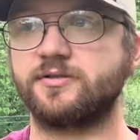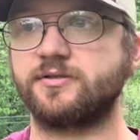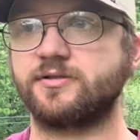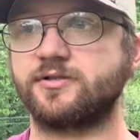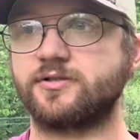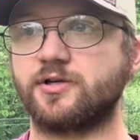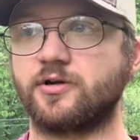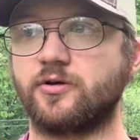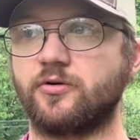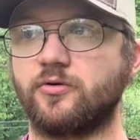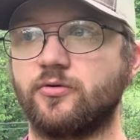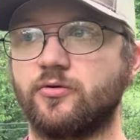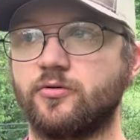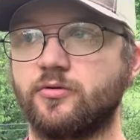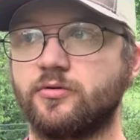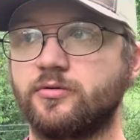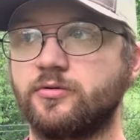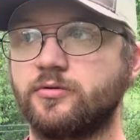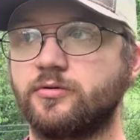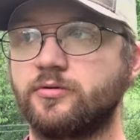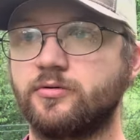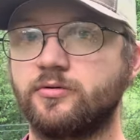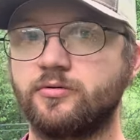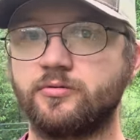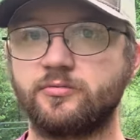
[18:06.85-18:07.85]
So
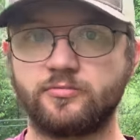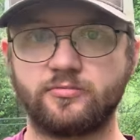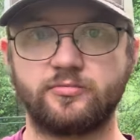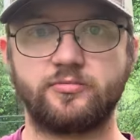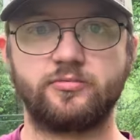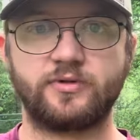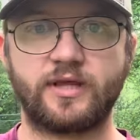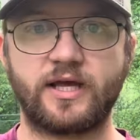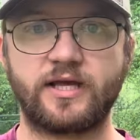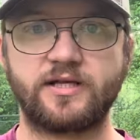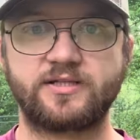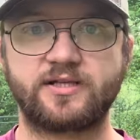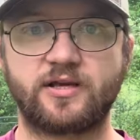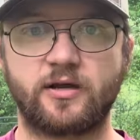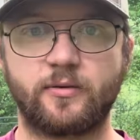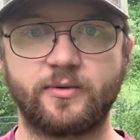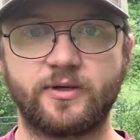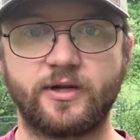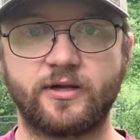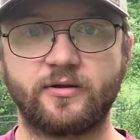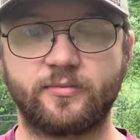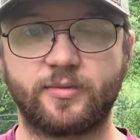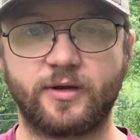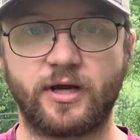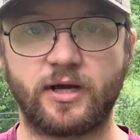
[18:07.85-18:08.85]
that's coming
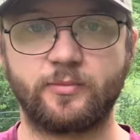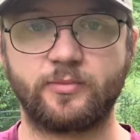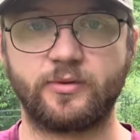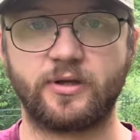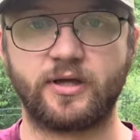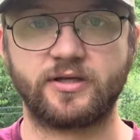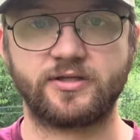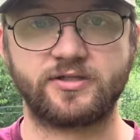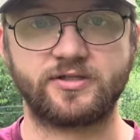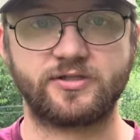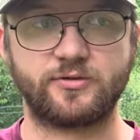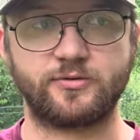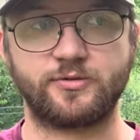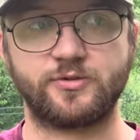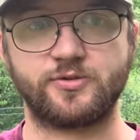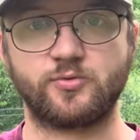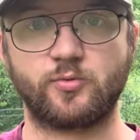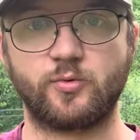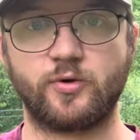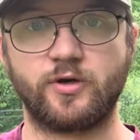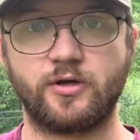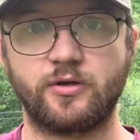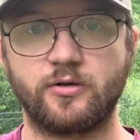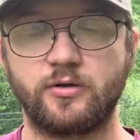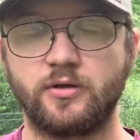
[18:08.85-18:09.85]
down the pipeline soon as
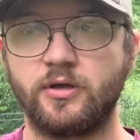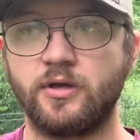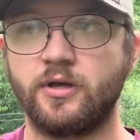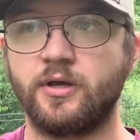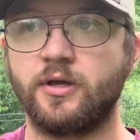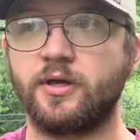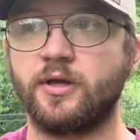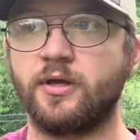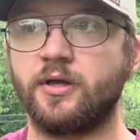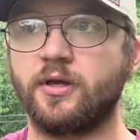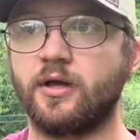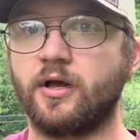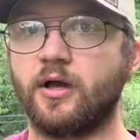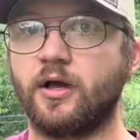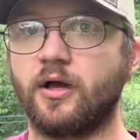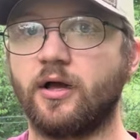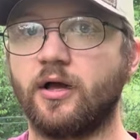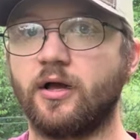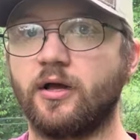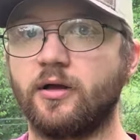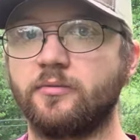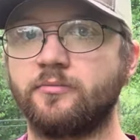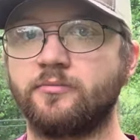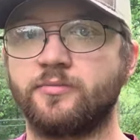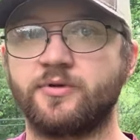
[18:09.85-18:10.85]
well.
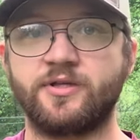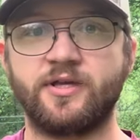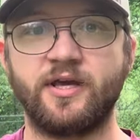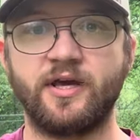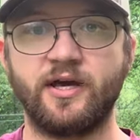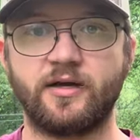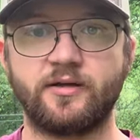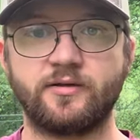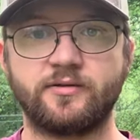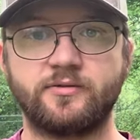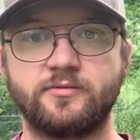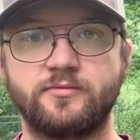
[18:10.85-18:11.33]
But yeah,